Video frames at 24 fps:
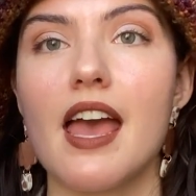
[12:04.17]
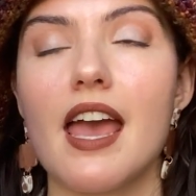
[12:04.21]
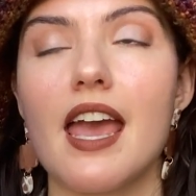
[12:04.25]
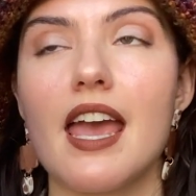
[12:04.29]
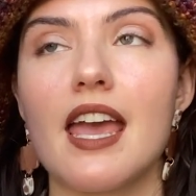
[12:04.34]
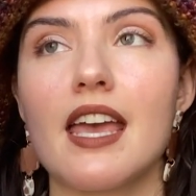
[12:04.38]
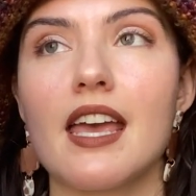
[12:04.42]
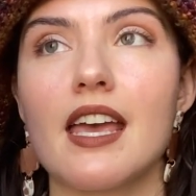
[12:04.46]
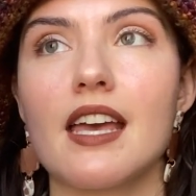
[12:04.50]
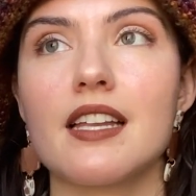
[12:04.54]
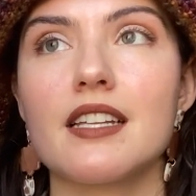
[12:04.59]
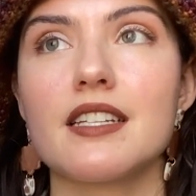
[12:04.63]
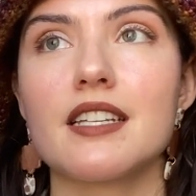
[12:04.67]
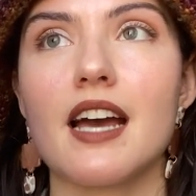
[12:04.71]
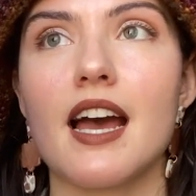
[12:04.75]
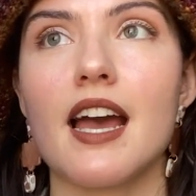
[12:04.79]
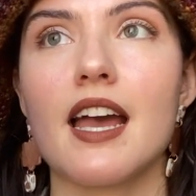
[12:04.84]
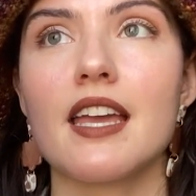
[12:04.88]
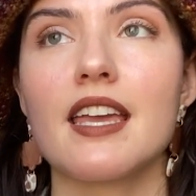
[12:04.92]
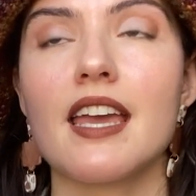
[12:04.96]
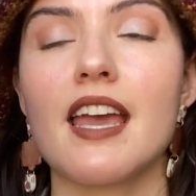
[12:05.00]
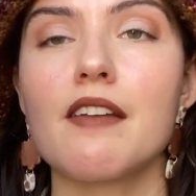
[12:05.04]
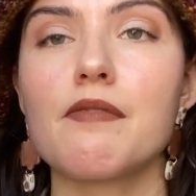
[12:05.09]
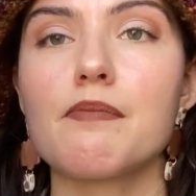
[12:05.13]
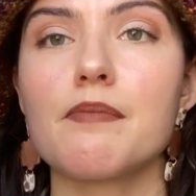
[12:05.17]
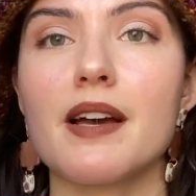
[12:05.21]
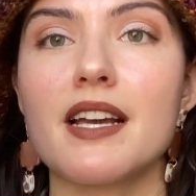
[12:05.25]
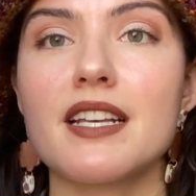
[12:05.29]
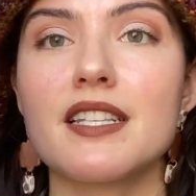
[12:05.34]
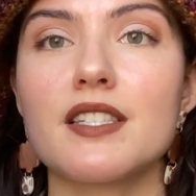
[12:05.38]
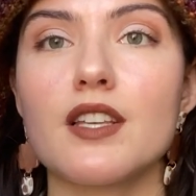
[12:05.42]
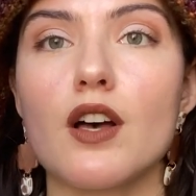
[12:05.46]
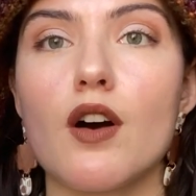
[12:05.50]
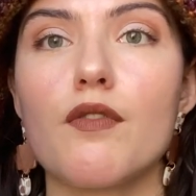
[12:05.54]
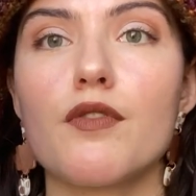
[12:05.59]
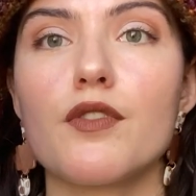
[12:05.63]
And I gave
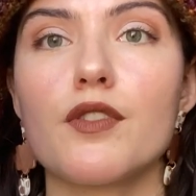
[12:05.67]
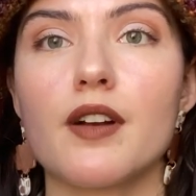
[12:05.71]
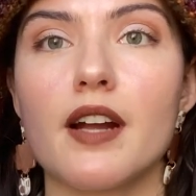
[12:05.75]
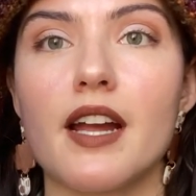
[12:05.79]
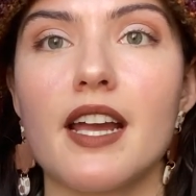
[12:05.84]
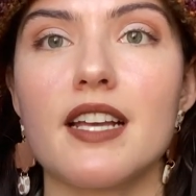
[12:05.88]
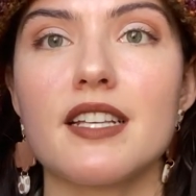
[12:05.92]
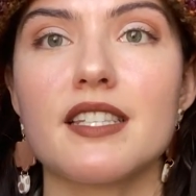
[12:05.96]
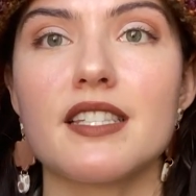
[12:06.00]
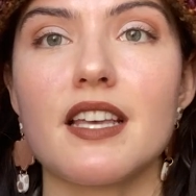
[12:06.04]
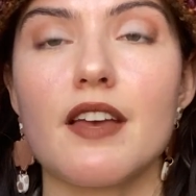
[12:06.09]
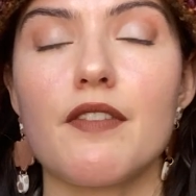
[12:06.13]
myself grace.